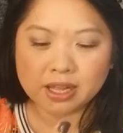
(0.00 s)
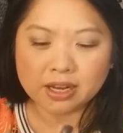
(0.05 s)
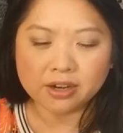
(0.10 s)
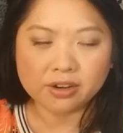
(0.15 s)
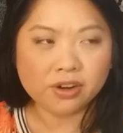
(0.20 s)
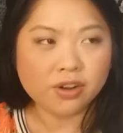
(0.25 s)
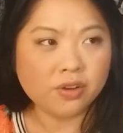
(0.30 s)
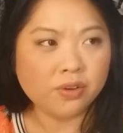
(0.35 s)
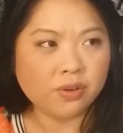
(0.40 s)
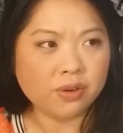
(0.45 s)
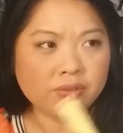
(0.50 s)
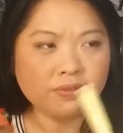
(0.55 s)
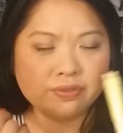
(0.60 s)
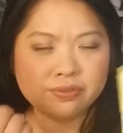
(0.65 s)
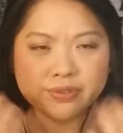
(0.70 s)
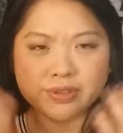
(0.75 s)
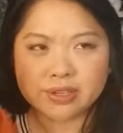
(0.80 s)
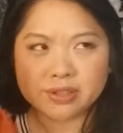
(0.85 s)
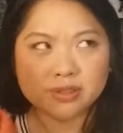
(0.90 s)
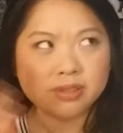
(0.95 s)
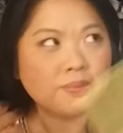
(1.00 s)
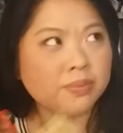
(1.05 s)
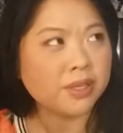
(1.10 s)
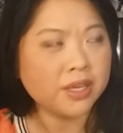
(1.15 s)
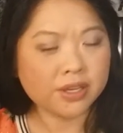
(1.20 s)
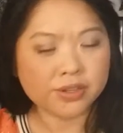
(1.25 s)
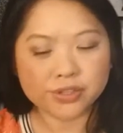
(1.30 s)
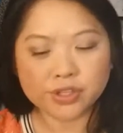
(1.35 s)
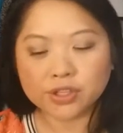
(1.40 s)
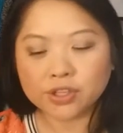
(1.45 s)
I don't know if there's
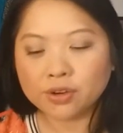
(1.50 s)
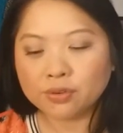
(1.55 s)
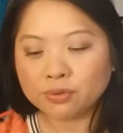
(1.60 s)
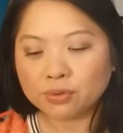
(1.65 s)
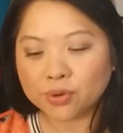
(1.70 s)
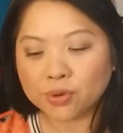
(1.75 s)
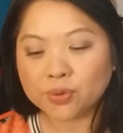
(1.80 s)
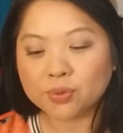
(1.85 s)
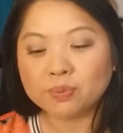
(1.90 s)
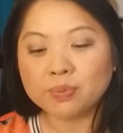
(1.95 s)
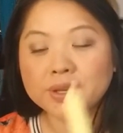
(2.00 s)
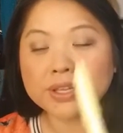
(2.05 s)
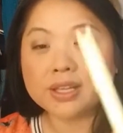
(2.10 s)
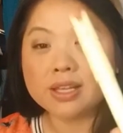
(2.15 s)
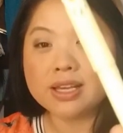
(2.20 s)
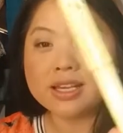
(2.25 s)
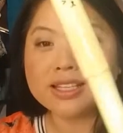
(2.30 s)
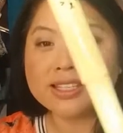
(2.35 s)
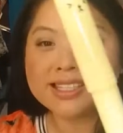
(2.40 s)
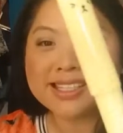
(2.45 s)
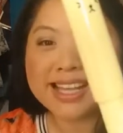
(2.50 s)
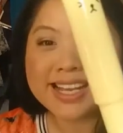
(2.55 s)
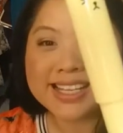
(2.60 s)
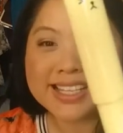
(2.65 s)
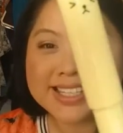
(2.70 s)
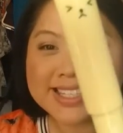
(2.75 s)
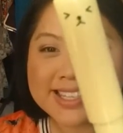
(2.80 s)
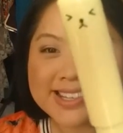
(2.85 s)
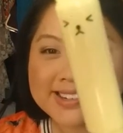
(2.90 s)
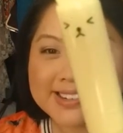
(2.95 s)
something else in the room, but isn't
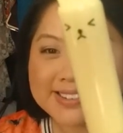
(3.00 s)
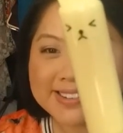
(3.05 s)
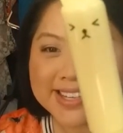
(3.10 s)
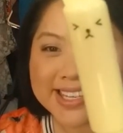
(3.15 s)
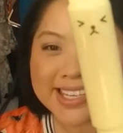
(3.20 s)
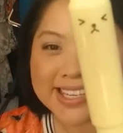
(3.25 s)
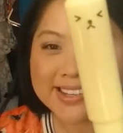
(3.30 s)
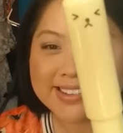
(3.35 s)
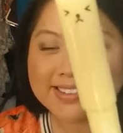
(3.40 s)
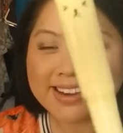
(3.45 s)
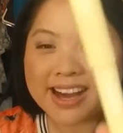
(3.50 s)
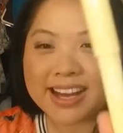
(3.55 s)
that so cute?